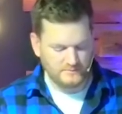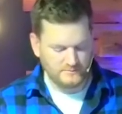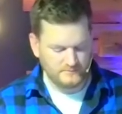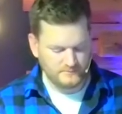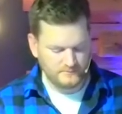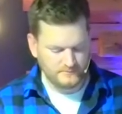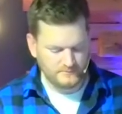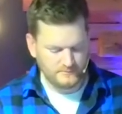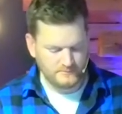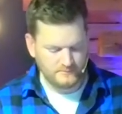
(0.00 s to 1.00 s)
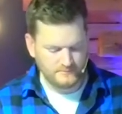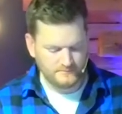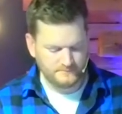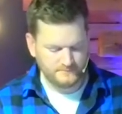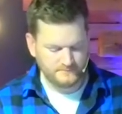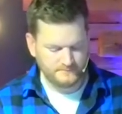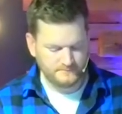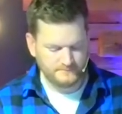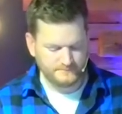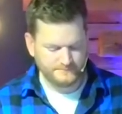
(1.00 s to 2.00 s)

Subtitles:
[no speech]